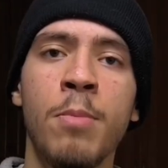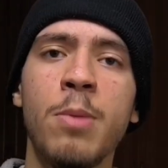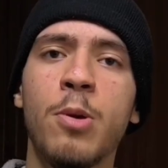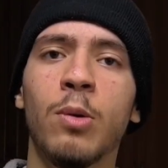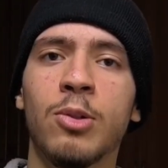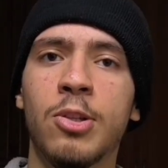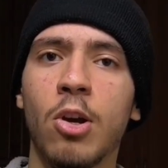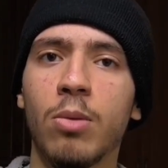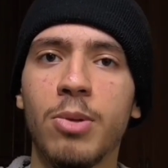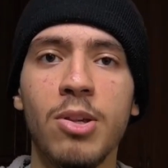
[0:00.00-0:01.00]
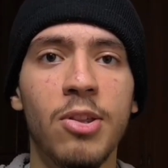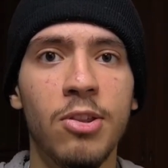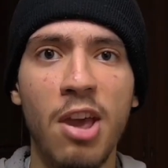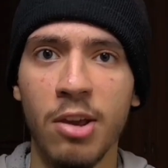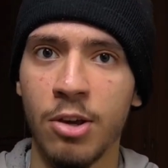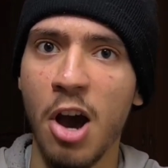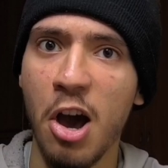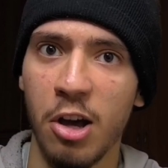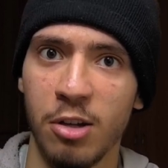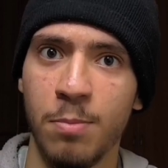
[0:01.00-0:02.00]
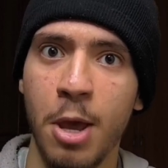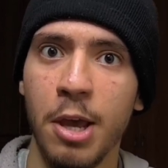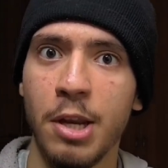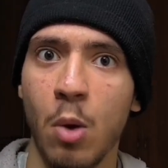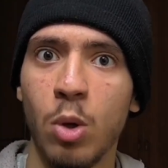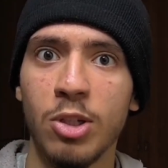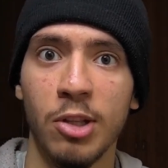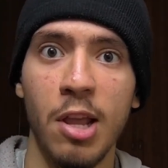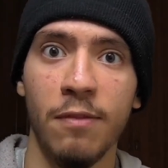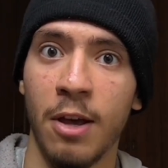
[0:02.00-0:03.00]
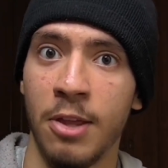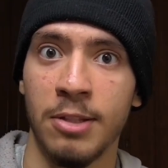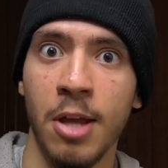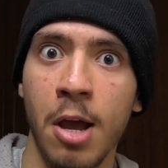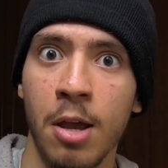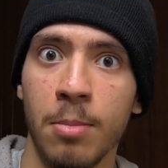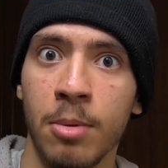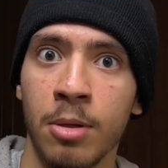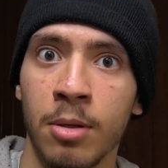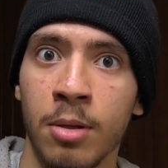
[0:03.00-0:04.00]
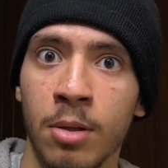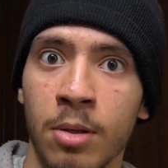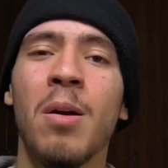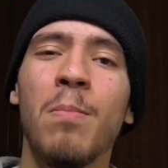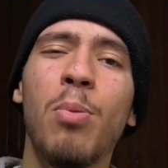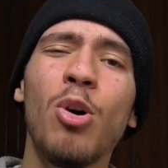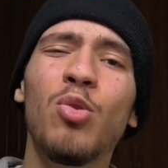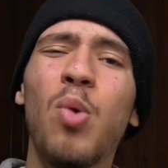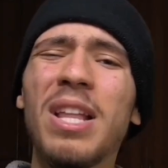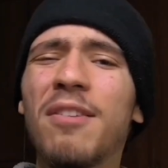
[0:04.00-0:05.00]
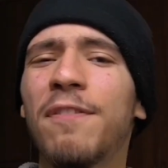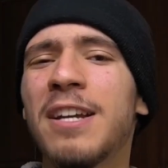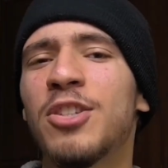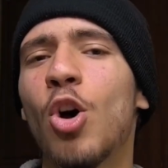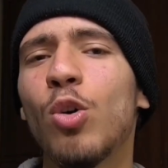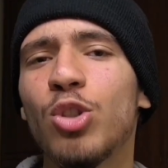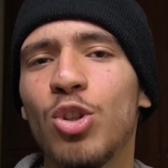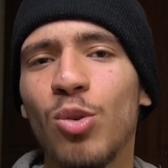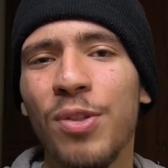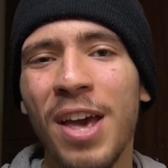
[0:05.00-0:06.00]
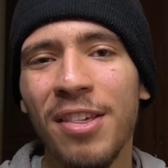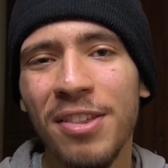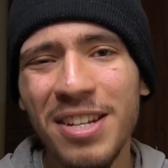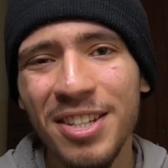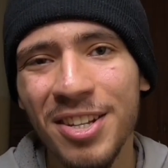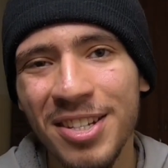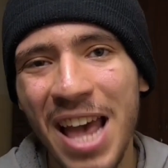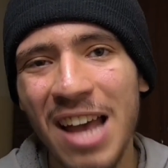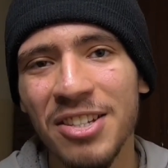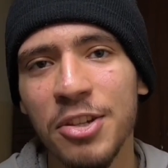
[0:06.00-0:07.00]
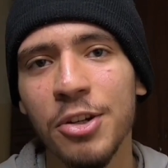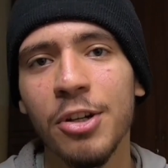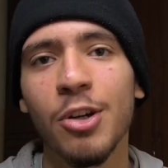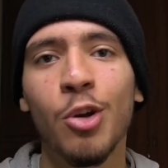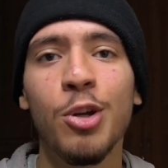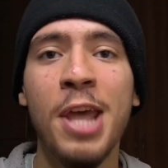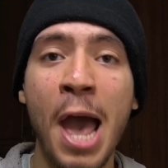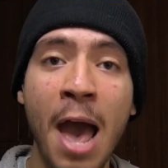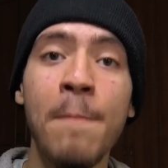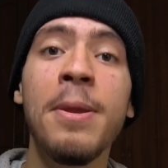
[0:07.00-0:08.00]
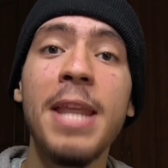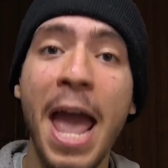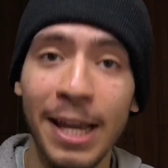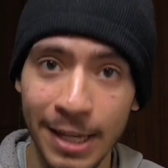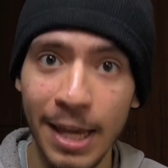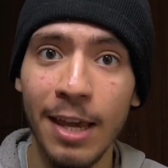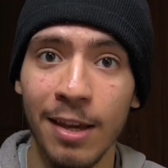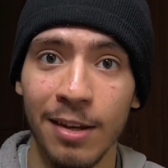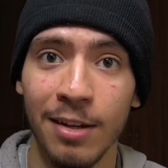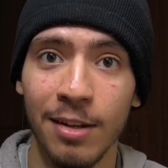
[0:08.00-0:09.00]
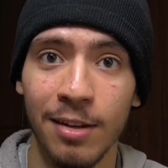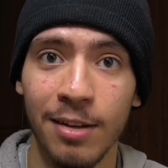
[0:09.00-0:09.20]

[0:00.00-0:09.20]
Maybe you'll tell me, thank God, man, I wasn't alive at that time. But what if I told you that this disaster could happen again?